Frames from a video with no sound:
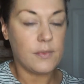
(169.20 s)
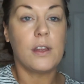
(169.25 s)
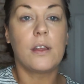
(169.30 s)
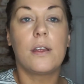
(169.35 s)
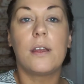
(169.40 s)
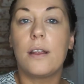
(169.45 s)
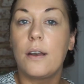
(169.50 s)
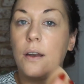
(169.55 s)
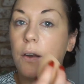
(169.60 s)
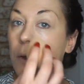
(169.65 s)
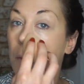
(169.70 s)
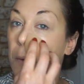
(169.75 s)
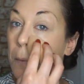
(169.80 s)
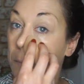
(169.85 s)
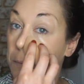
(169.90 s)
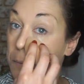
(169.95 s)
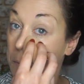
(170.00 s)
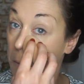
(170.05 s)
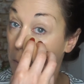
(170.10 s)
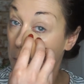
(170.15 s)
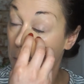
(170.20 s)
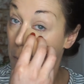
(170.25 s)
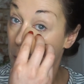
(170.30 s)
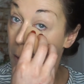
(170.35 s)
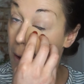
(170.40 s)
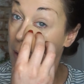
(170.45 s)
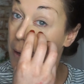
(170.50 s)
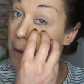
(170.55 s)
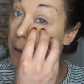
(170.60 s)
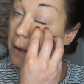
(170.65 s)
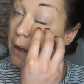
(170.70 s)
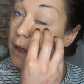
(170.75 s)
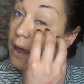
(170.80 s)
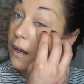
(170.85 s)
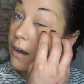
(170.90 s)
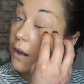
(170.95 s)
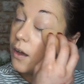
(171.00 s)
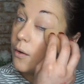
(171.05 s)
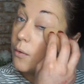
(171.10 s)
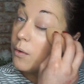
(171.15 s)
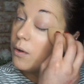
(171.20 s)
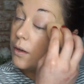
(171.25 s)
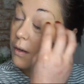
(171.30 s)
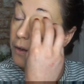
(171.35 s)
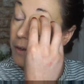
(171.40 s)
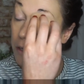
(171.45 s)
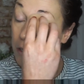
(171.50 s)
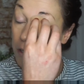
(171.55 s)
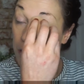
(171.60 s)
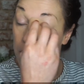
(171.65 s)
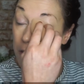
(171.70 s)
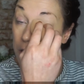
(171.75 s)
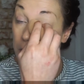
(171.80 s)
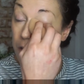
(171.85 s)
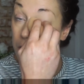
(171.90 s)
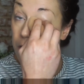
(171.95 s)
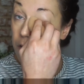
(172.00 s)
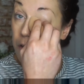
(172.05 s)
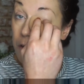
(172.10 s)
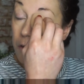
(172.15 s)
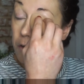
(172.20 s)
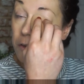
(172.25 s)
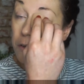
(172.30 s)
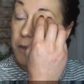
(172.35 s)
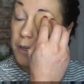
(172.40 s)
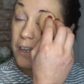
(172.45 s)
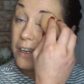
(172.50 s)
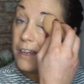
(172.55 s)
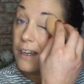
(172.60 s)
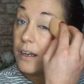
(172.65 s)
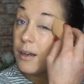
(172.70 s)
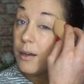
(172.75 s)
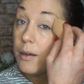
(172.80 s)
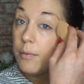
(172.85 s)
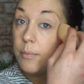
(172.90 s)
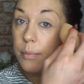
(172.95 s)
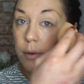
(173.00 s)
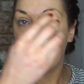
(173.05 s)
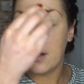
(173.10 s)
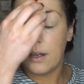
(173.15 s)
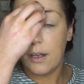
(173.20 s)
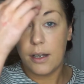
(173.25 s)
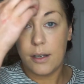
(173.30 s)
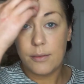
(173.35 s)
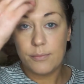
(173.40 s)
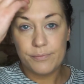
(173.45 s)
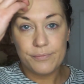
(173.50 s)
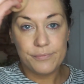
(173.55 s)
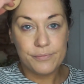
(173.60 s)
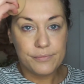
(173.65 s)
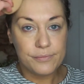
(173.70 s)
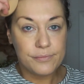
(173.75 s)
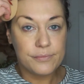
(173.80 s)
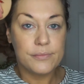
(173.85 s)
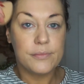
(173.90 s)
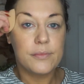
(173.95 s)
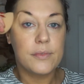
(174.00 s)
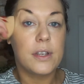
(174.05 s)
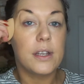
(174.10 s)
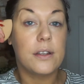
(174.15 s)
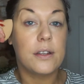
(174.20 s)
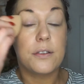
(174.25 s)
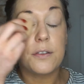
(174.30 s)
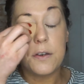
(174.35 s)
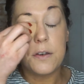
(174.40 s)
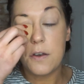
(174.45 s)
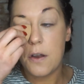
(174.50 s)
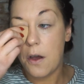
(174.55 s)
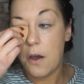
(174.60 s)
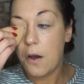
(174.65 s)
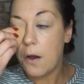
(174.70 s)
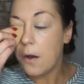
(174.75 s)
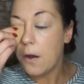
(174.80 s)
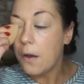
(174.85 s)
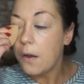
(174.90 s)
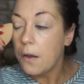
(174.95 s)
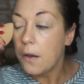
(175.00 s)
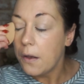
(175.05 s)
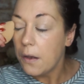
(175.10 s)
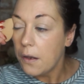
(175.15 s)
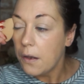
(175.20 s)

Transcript: It looks quite yellow on here, but it's not.